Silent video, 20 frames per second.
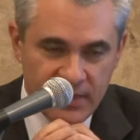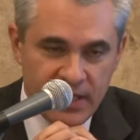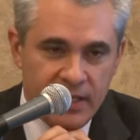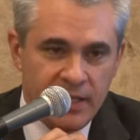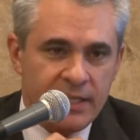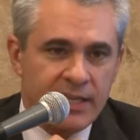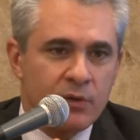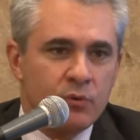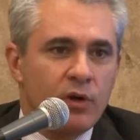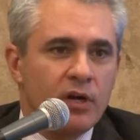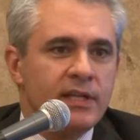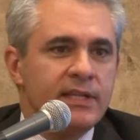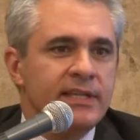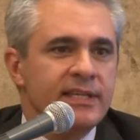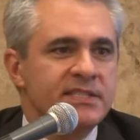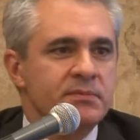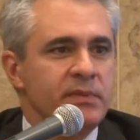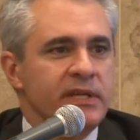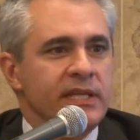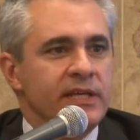Inequality
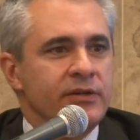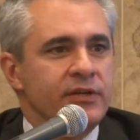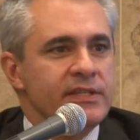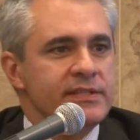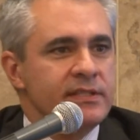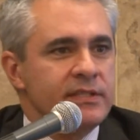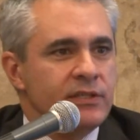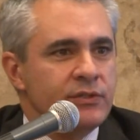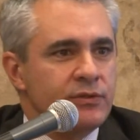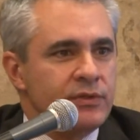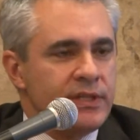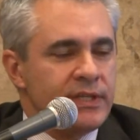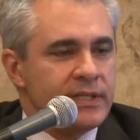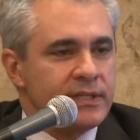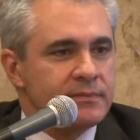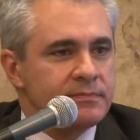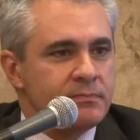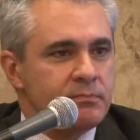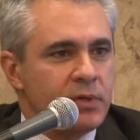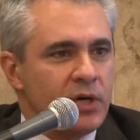has been increasing in Korea.
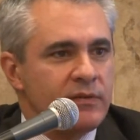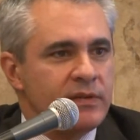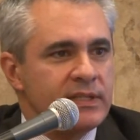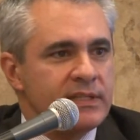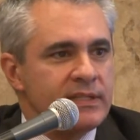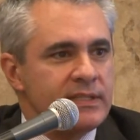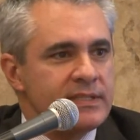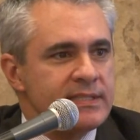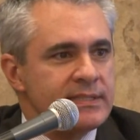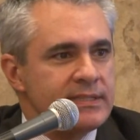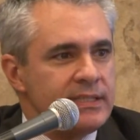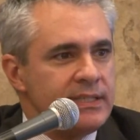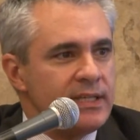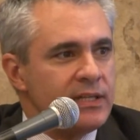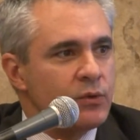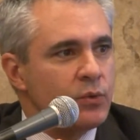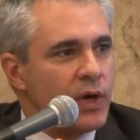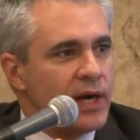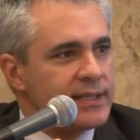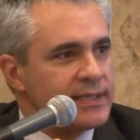Poverty is still
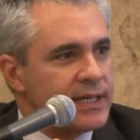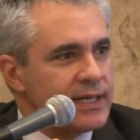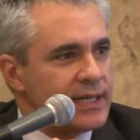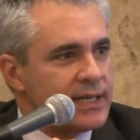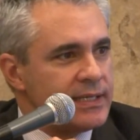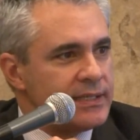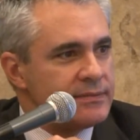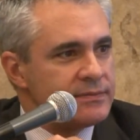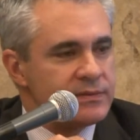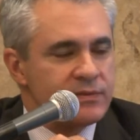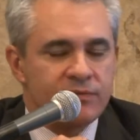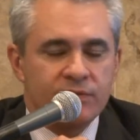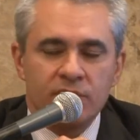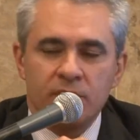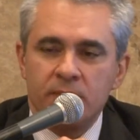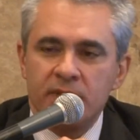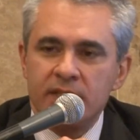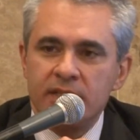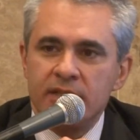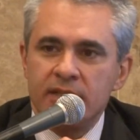quite high
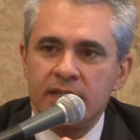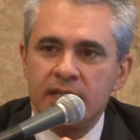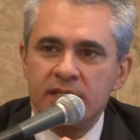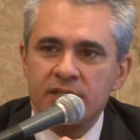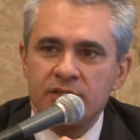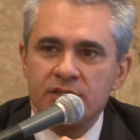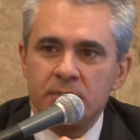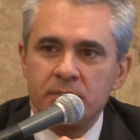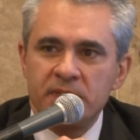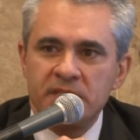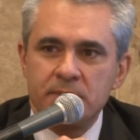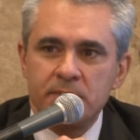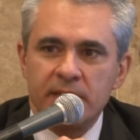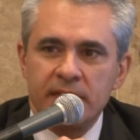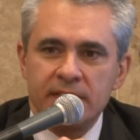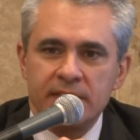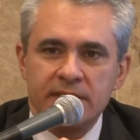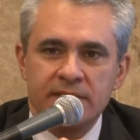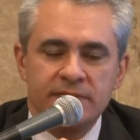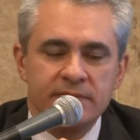from an international
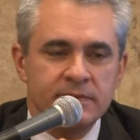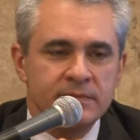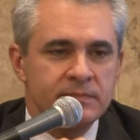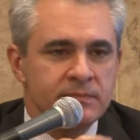perspective.